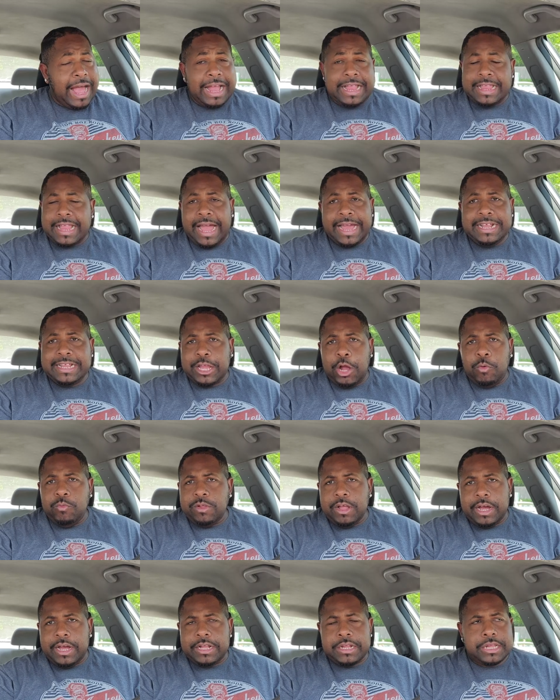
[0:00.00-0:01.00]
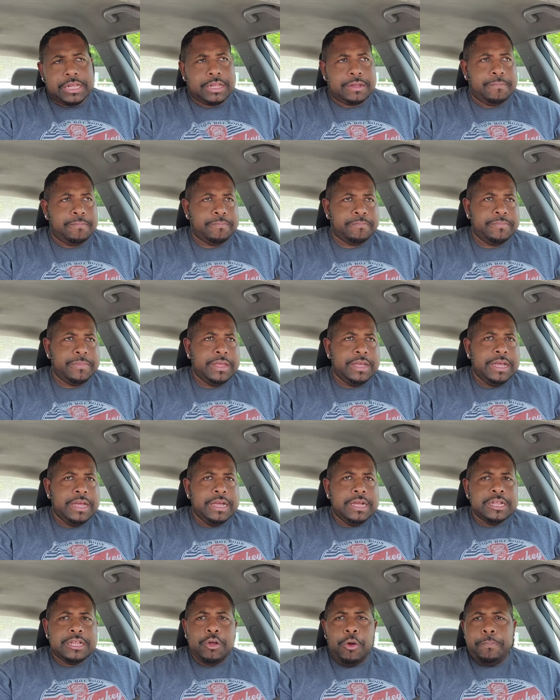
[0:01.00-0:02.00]
I like donuts.
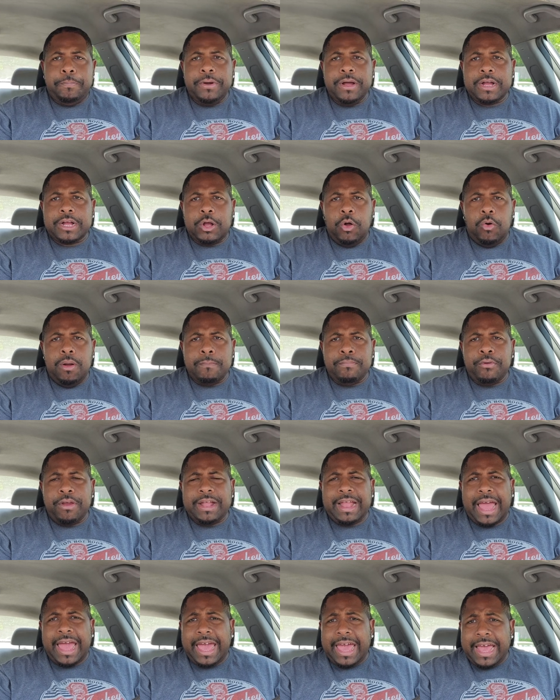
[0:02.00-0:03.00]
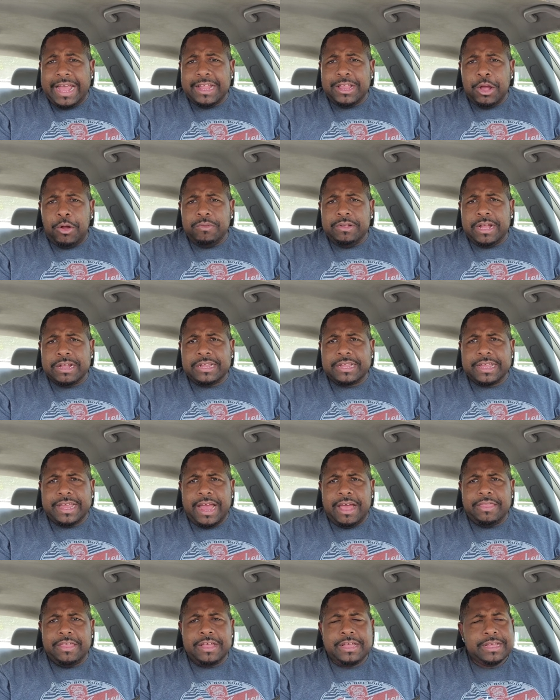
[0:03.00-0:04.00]
So put cornbread and donuts
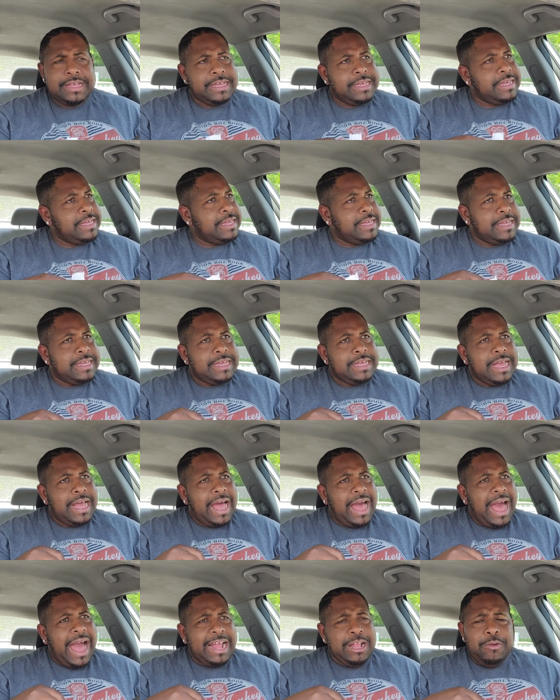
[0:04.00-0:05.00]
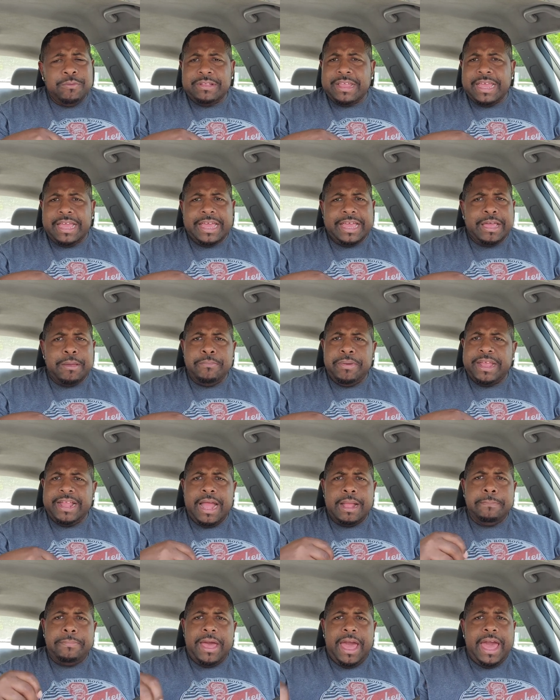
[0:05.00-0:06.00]
together? don't think it can be that